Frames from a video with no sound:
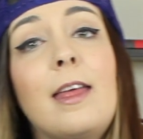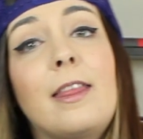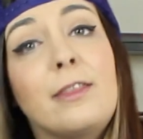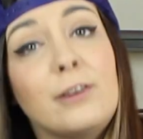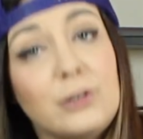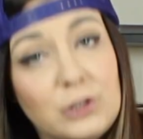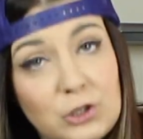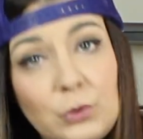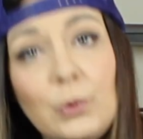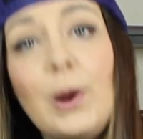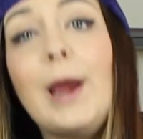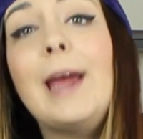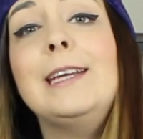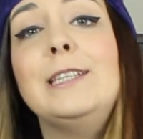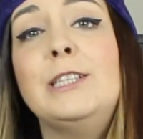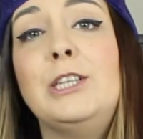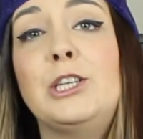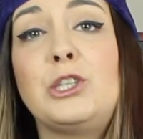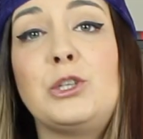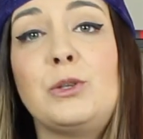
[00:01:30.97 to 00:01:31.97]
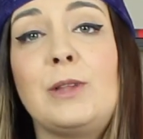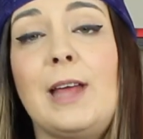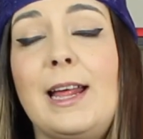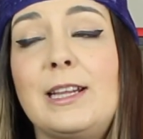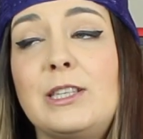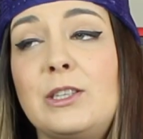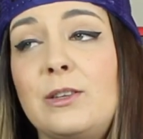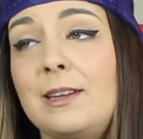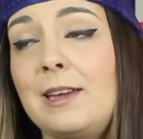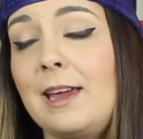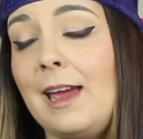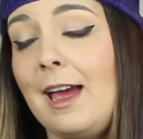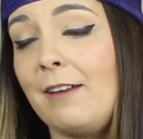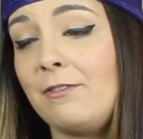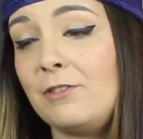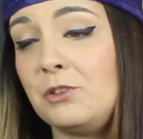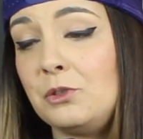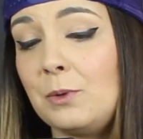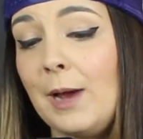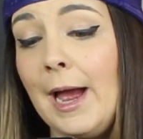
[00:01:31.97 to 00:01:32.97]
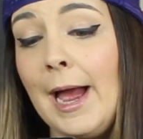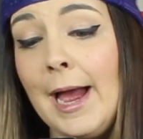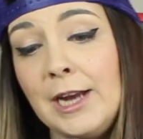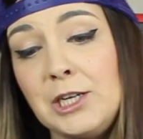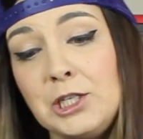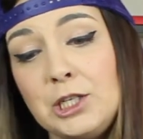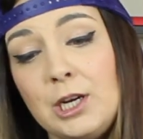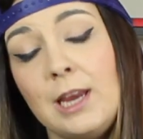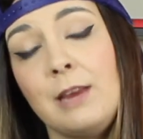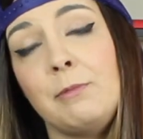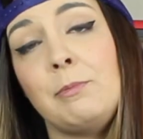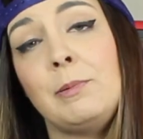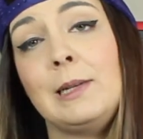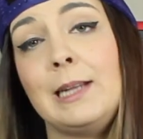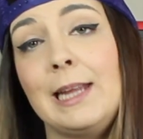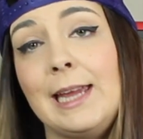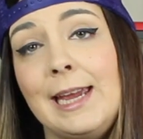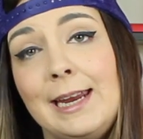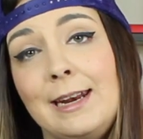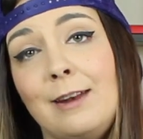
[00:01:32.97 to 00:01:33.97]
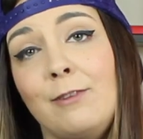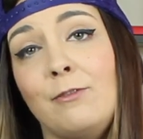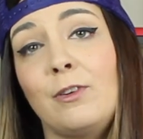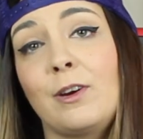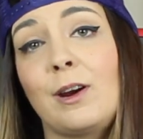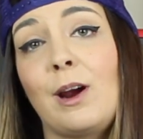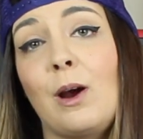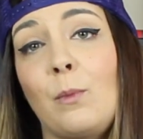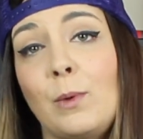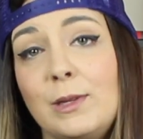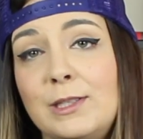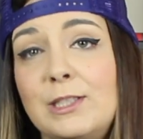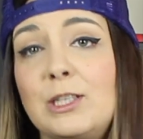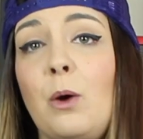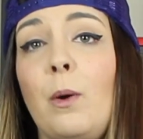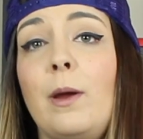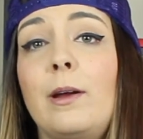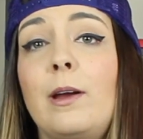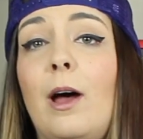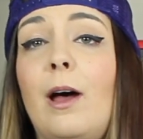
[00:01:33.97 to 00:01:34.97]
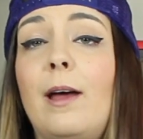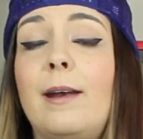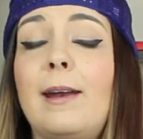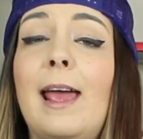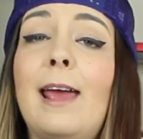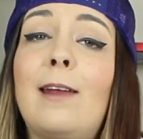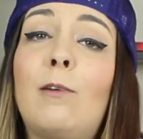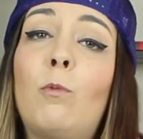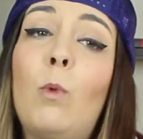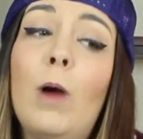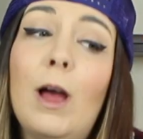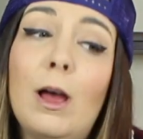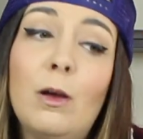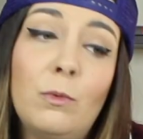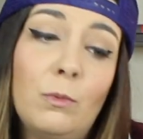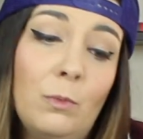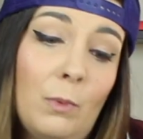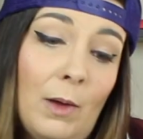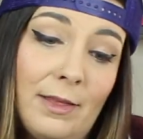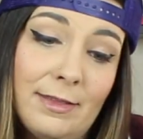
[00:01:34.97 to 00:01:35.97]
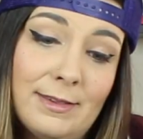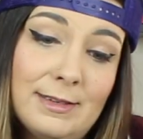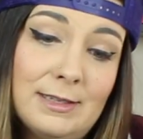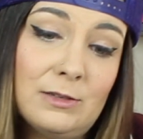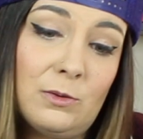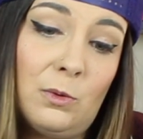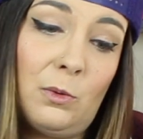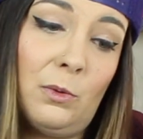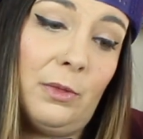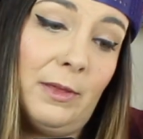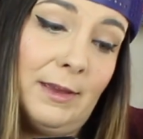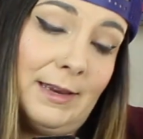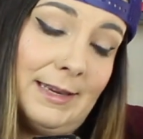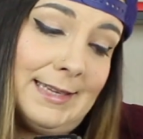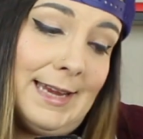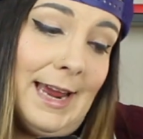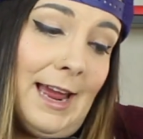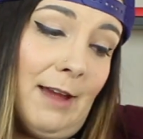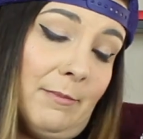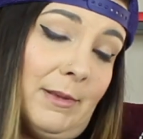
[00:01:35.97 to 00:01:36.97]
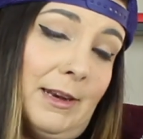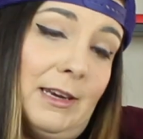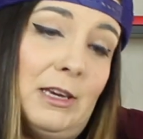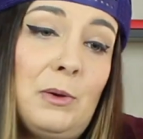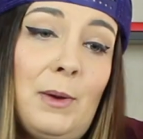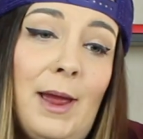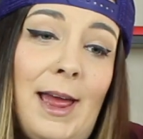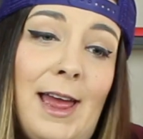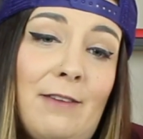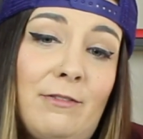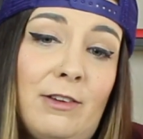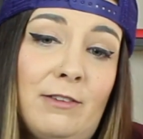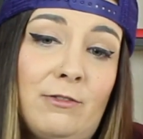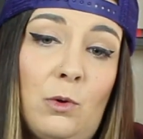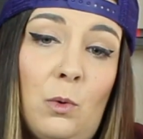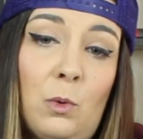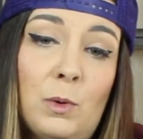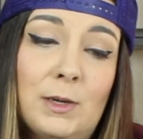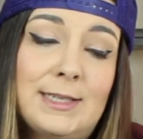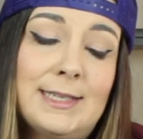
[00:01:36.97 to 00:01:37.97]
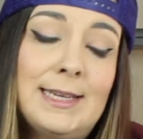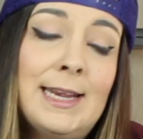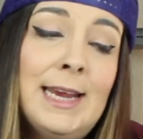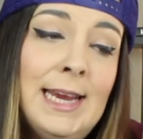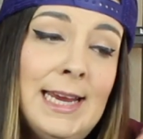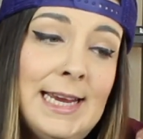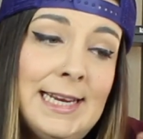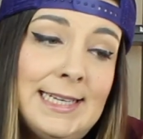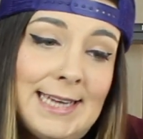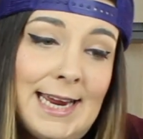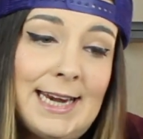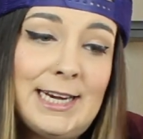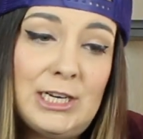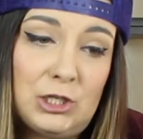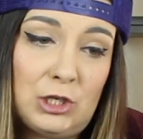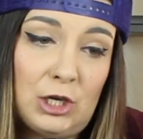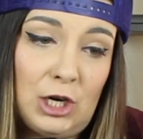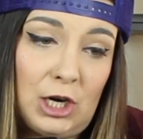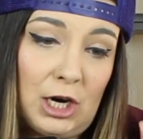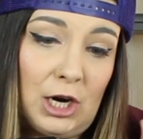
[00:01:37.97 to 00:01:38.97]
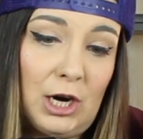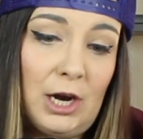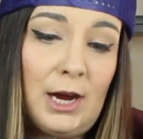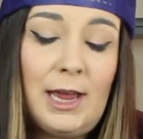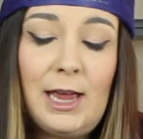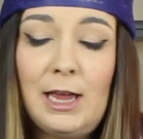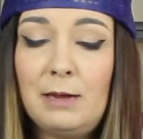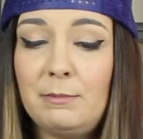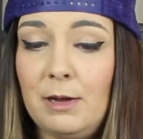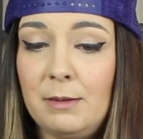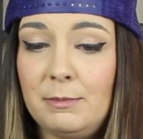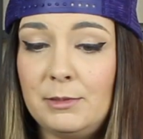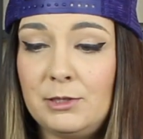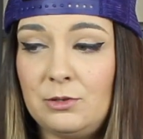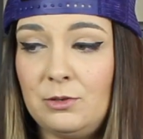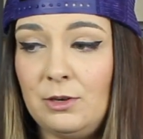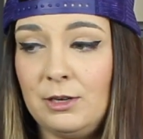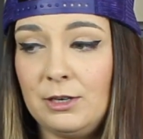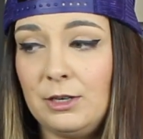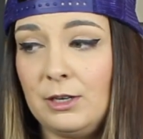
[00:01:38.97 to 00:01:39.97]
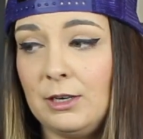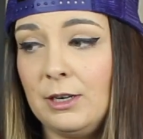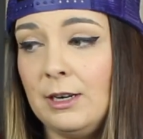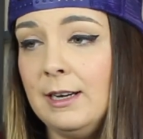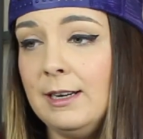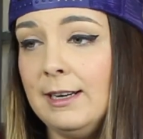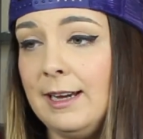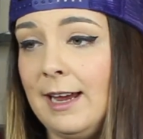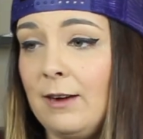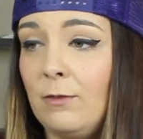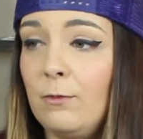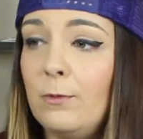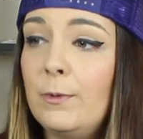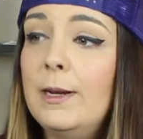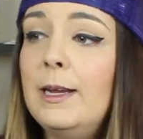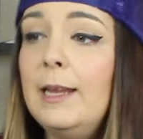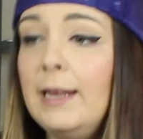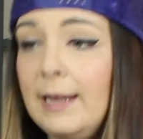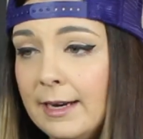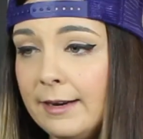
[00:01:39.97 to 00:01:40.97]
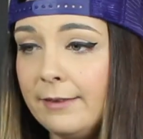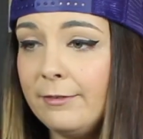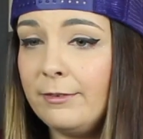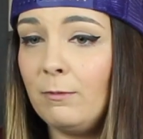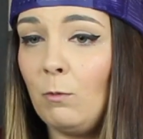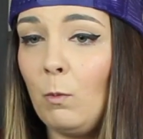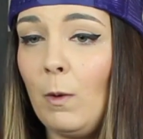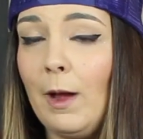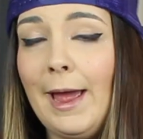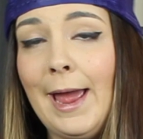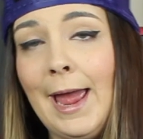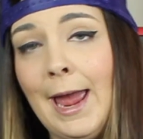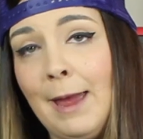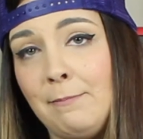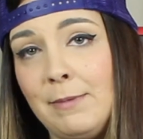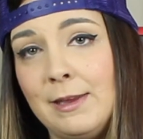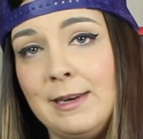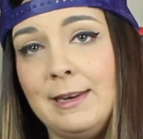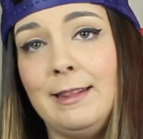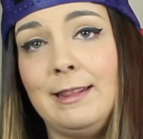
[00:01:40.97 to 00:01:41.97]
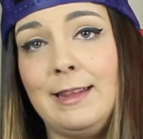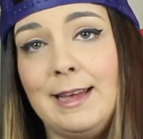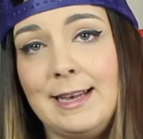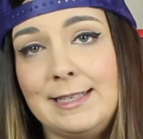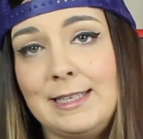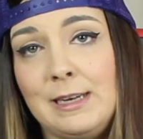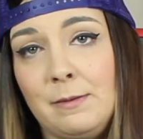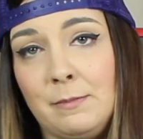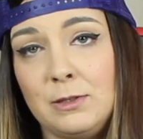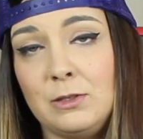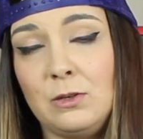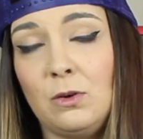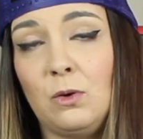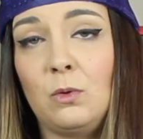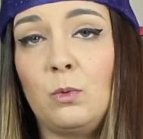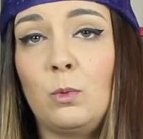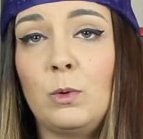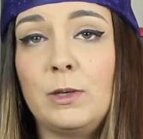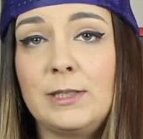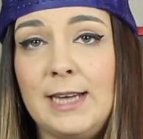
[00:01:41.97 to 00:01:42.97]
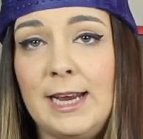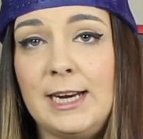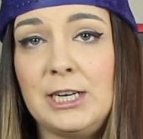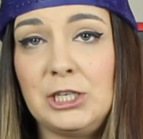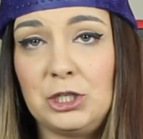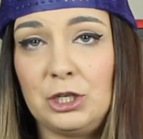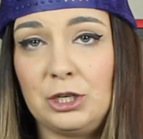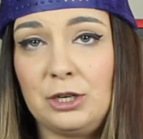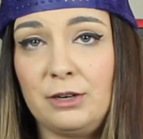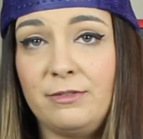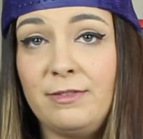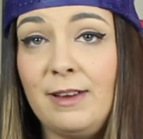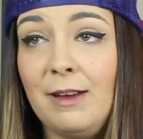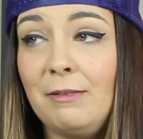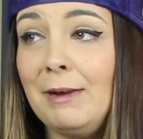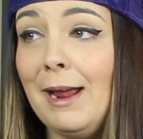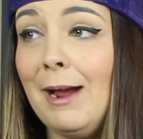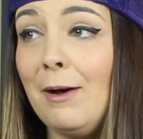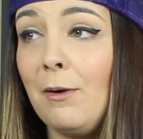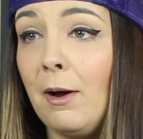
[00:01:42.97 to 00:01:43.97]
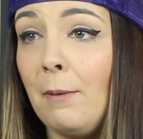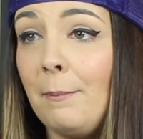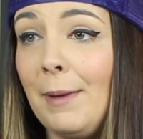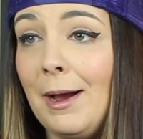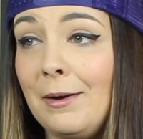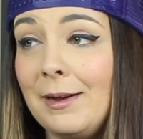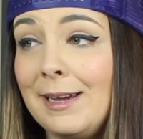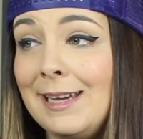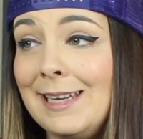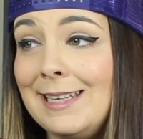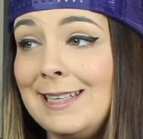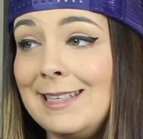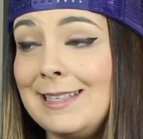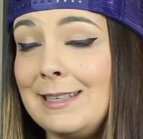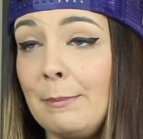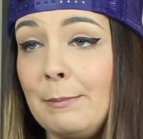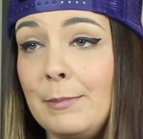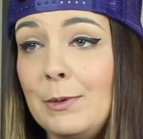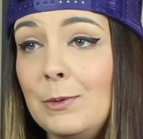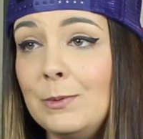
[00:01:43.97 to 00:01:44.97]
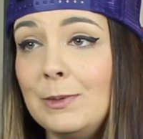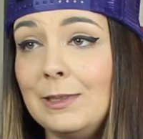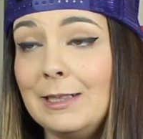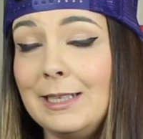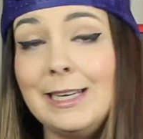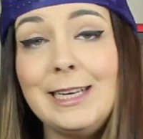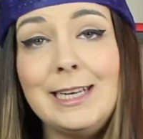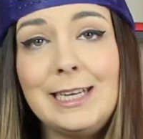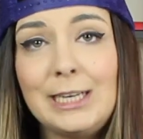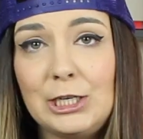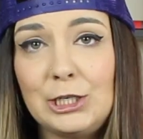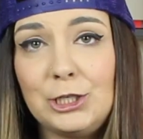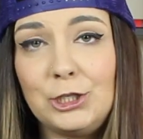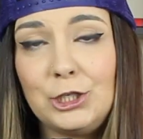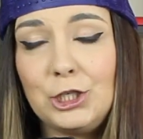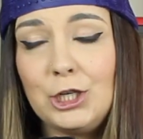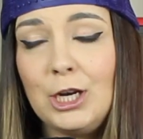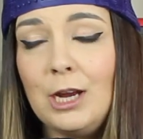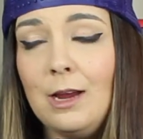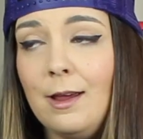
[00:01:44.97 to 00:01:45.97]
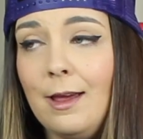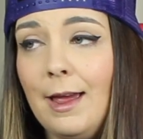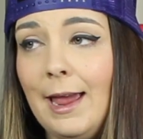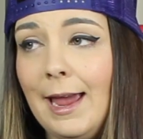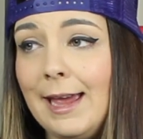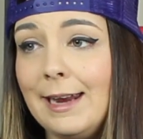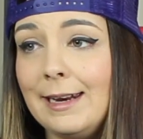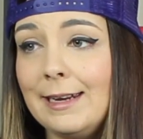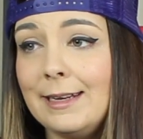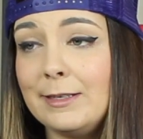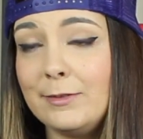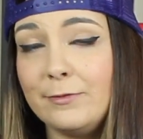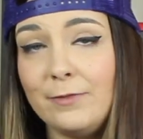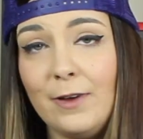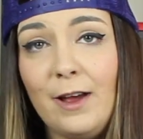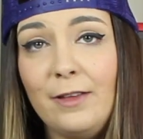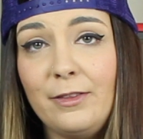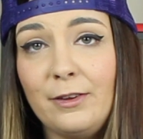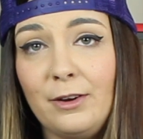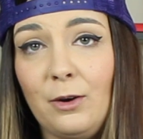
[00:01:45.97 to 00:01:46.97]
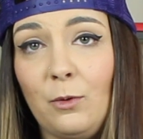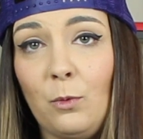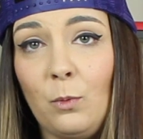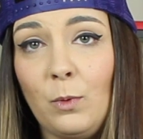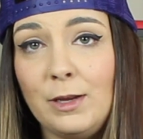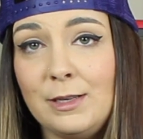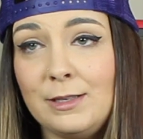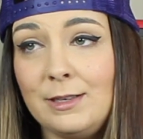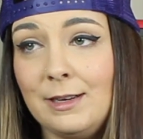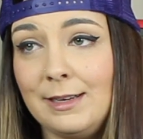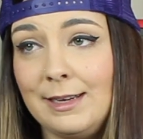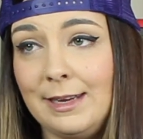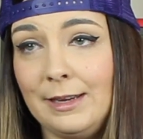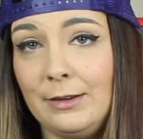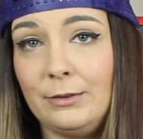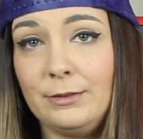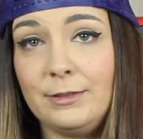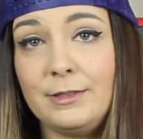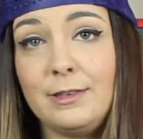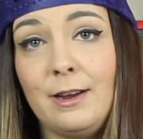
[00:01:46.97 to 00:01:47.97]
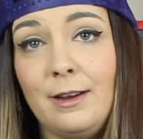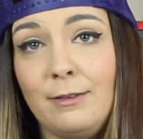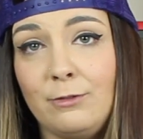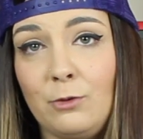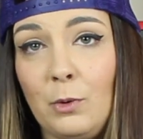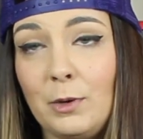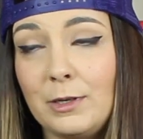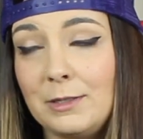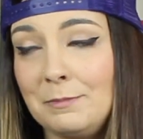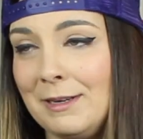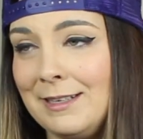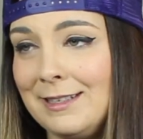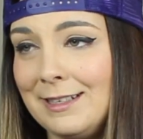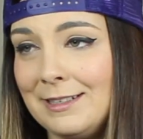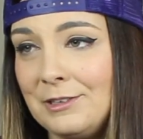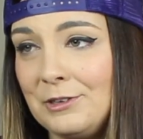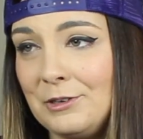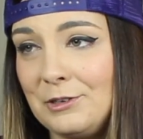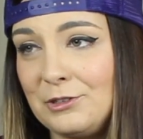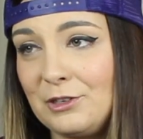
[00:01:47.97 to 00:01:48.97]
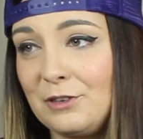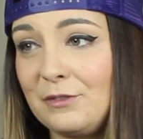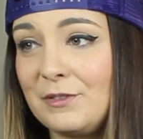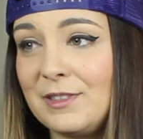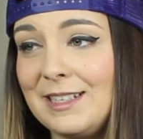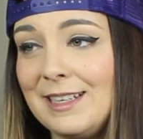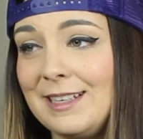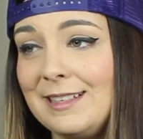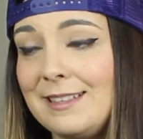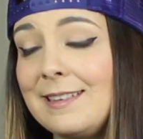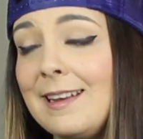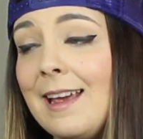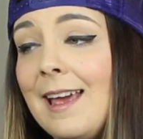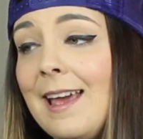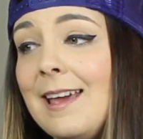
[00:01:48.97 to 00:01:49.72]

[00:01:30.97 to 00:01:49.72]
They're trying to do that, so they have to hatch a plan and figure out what's going on. And while this whole thing is happening, you have, of course, Daddy Strucker and Mama Strucker kind of reeling from what happened in the last episode where Daddy Strucker found out about his mutant lineage, and his father was killed, of course, by Sentinel Services.